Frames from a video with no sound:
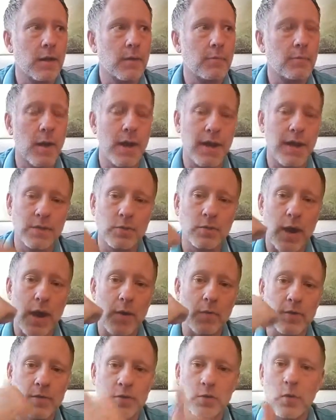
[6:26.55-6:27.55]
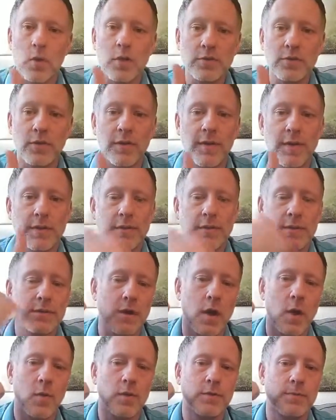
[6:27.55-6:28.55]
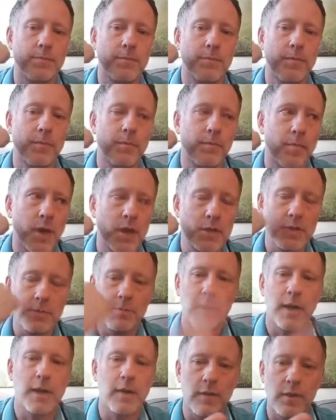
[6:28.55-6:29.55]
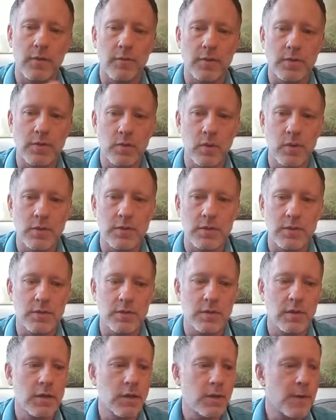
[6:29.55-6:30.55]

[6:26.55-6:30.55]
but it's why resourcefulness is always much bigger than resources.